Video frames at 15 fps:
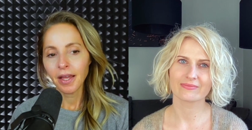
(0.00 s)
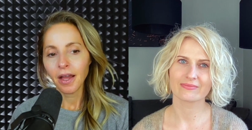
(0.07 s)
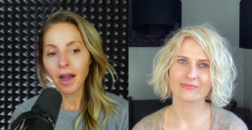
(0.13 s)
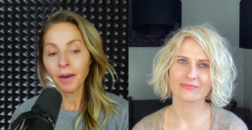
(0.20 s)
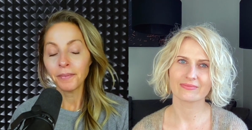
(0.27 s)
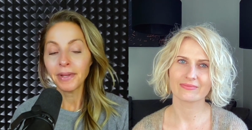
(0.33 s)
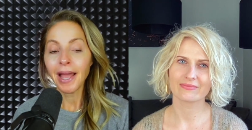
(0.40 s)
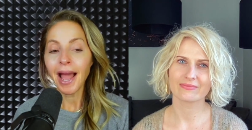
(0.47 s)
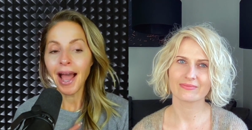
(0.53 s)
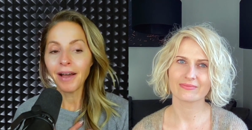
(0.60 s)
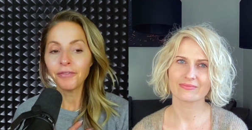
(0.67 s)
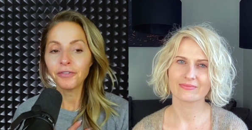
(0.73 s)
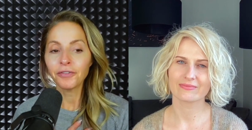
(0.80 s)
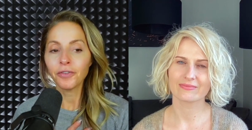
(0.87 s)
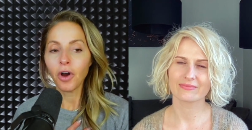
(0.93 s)
Speaker 1: on
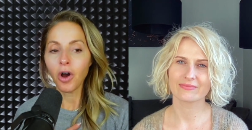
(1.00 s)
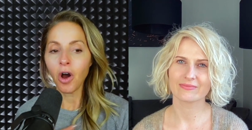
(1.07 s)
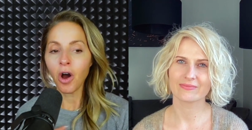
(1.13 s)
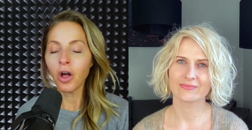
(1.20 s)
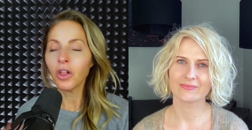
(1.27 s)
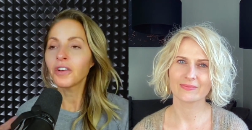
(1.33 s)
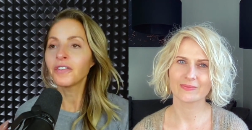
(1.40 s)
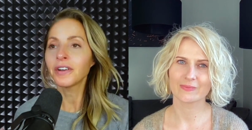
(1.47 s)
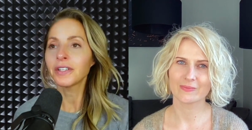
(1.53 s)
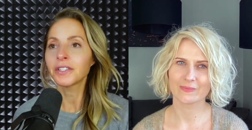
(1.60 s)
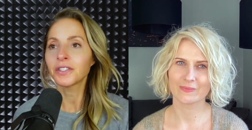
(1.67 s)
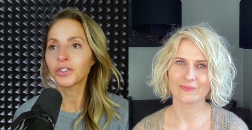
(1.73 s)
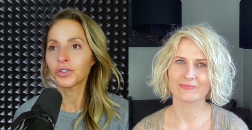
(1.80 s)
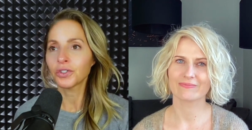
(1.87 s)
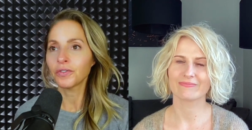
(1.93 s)
behalf of all of
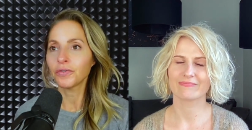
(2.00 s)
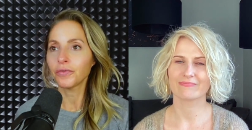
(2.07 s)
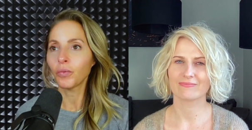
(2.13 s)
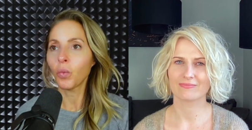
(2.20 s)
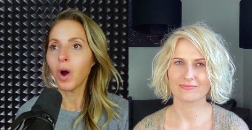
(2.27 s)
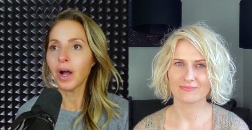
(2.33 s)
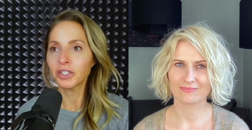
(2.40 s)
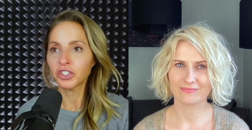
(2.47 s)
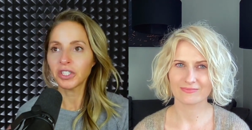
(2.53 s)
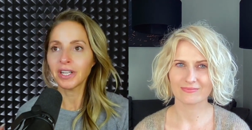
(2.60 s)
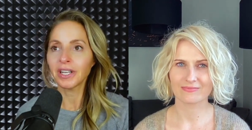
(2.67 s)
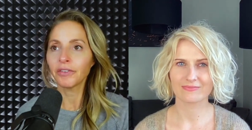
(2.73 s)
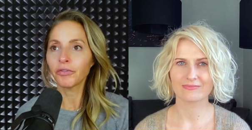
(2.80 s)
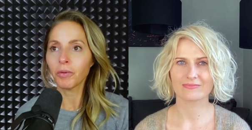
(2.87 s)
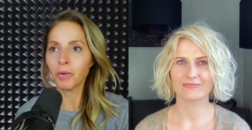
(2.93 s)
us
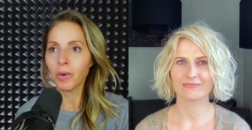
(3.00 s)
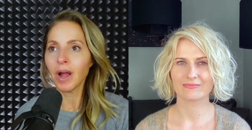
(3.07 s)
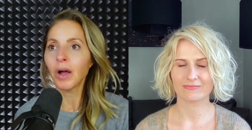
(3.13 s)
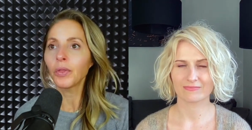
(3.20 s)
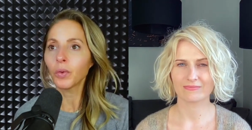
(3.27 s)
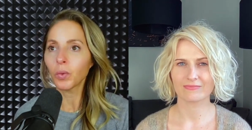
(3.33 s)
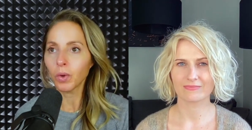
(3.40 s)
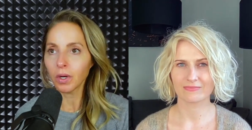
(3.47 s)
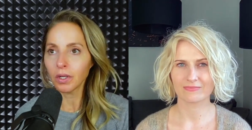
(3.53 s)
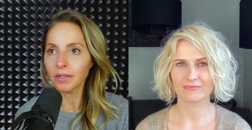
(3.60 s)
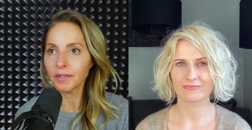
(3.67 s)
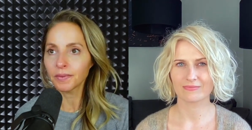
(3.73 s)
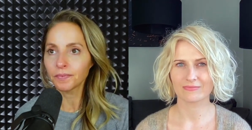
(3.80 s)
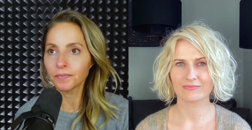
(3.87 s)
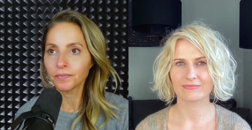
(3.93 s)
watching from around the
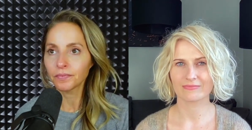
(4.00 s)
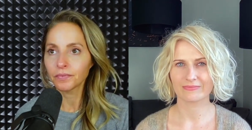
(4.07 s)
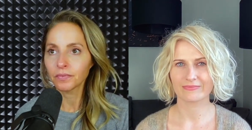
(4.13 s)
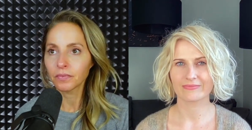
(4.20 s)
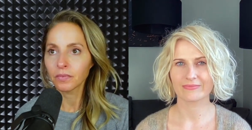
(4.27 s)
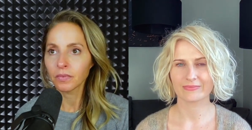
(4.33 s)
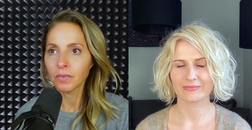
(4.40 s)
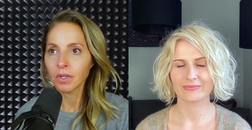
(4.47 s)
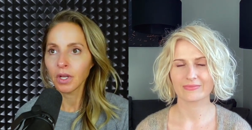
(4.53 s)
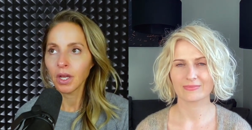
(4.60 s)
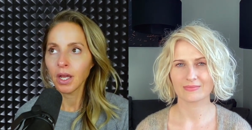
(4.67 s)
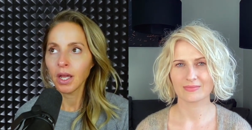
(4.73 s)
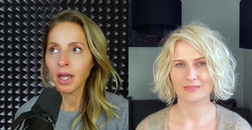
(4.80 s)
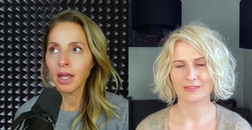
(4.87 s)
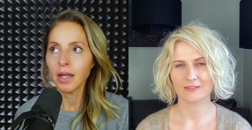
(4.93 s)
world,
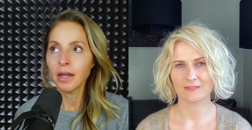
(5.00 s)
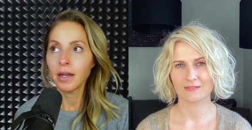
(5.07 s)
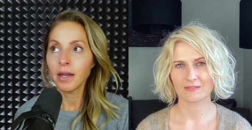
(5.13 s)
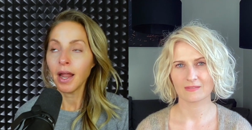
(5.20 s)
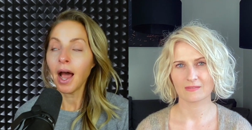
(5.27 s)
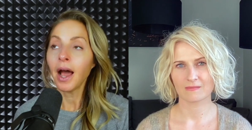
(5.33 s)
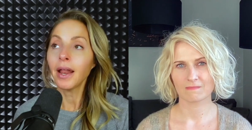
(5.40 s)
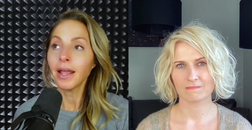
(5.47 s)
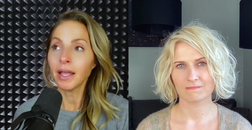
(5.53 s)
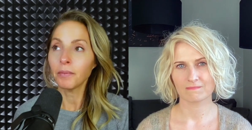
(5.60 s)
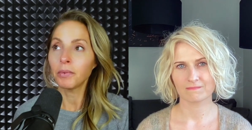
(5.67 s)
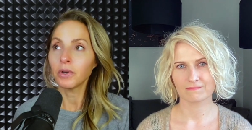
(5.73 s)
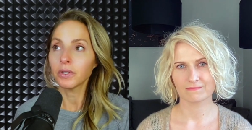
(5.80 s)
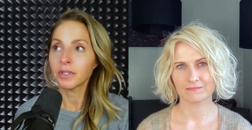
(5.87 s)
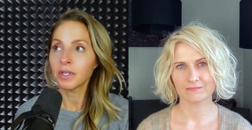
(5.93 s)
not
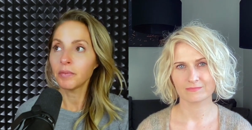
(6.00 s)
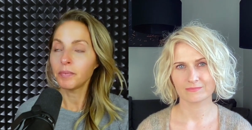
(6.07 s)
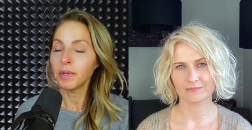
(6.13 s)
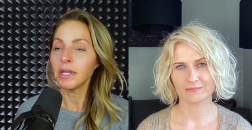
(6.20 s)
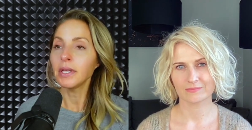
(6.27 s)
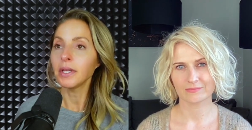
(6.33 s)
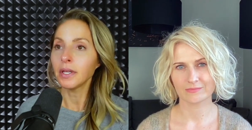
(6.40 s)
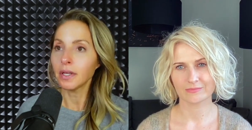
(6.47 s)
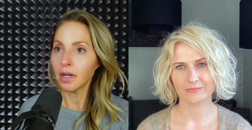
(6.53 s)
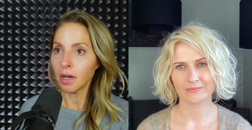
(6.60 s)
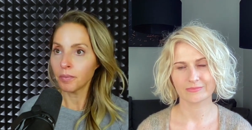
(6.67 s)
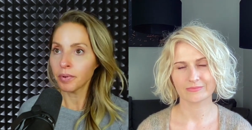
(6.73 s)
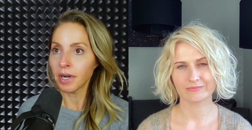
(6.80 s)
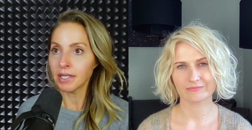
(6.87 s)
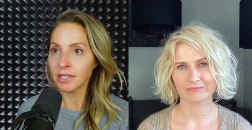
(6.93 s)
able to be
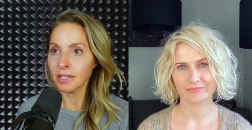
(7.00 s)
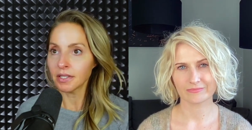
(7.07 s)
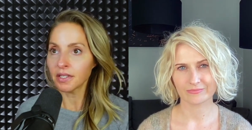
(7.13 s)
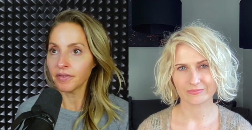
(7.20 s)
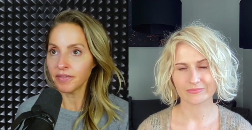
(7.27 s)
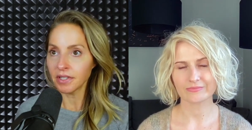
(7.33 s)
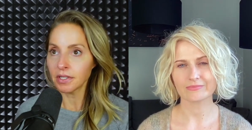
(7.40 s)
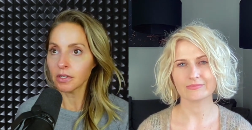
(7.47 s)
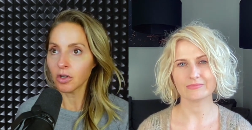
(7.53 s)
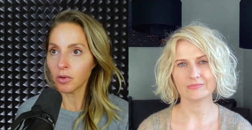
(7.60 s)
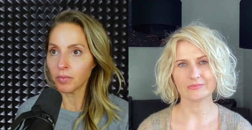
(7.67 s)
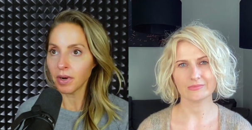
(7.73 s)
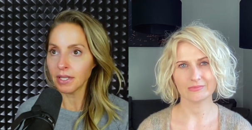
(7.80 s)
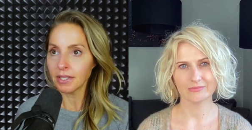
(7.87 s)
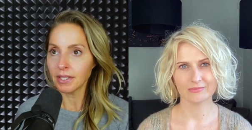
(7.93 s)
a presence, a
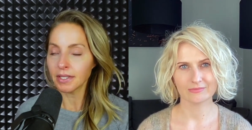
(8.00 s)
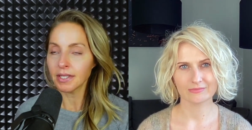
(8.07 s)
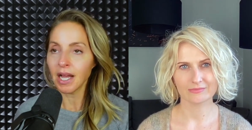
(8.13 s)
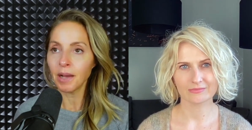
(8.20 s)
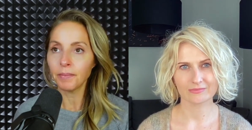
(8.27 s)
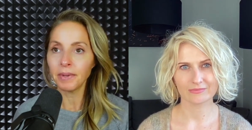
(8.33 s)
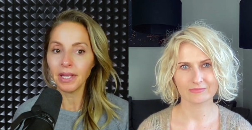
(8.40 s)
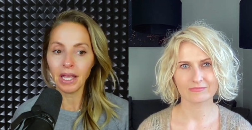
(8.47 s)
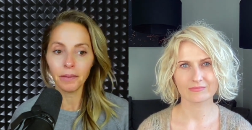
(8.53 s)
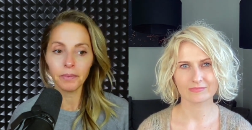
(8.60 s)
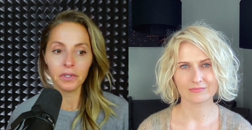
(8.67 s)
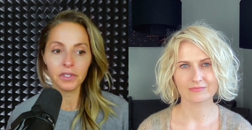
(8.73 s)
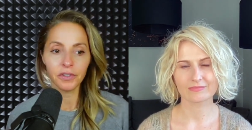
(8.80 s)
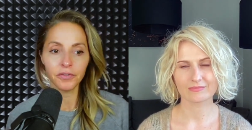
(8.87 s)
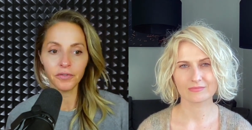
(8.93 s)
physical presence, not being
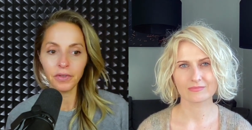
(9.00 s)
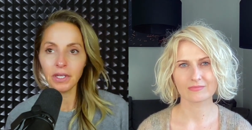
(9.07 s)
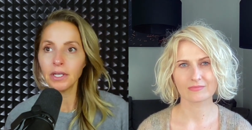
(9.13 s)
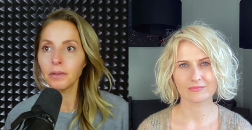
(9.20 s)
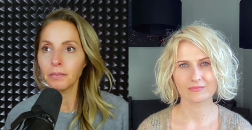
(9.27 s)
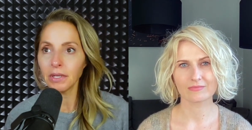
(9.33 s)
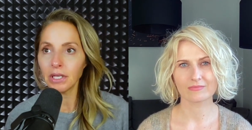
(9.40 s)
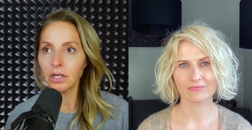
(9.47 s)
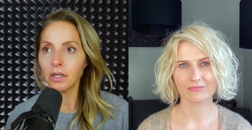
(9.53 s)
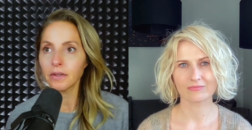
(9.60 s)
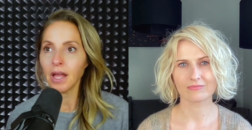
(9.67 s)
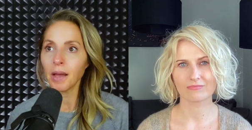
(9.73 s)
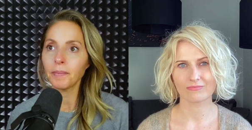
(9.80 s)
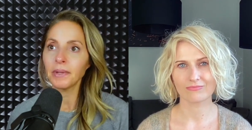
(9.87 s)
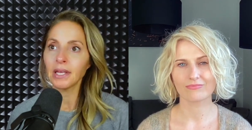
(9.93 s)
able to feed a
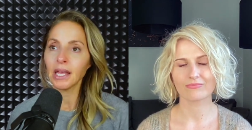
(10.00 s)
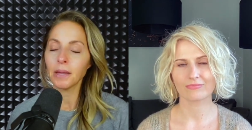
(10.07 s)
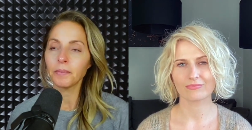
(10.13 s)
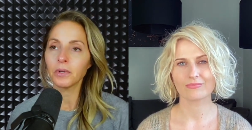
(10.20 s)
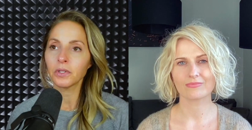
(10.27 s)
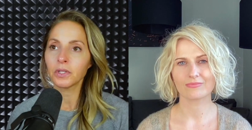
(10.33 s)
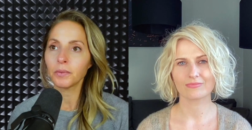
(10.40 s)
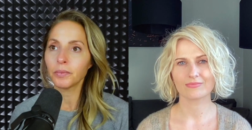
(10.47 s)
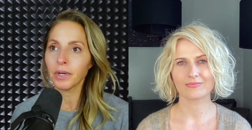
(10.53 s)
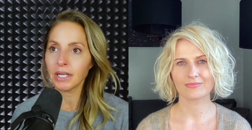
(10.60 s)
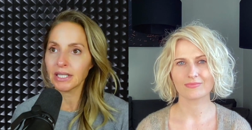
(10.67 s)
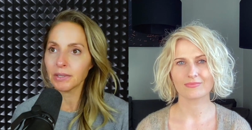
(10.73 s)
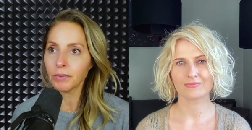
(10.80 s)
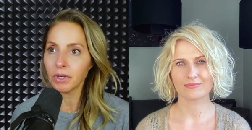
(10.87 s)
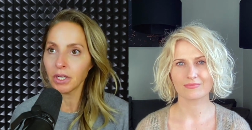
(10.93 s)
meal, not being able to
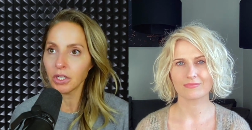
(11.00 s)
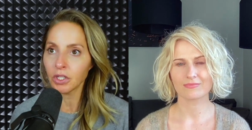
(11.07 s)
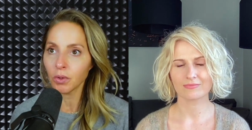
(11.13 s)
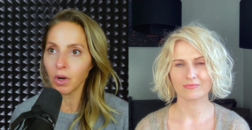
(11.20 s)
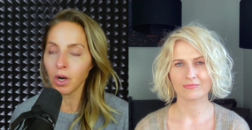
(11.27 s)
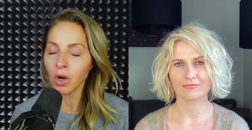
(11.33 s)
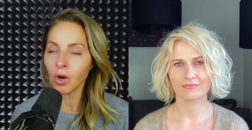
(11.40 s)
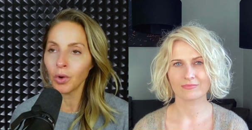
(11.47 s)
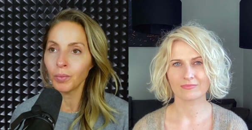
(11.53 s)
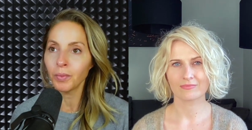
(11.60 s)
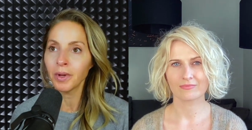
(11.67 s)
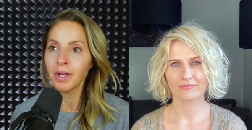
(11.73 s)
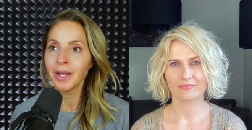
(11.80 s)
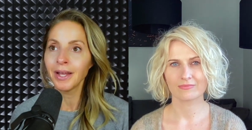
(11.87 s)
bring someone into our home.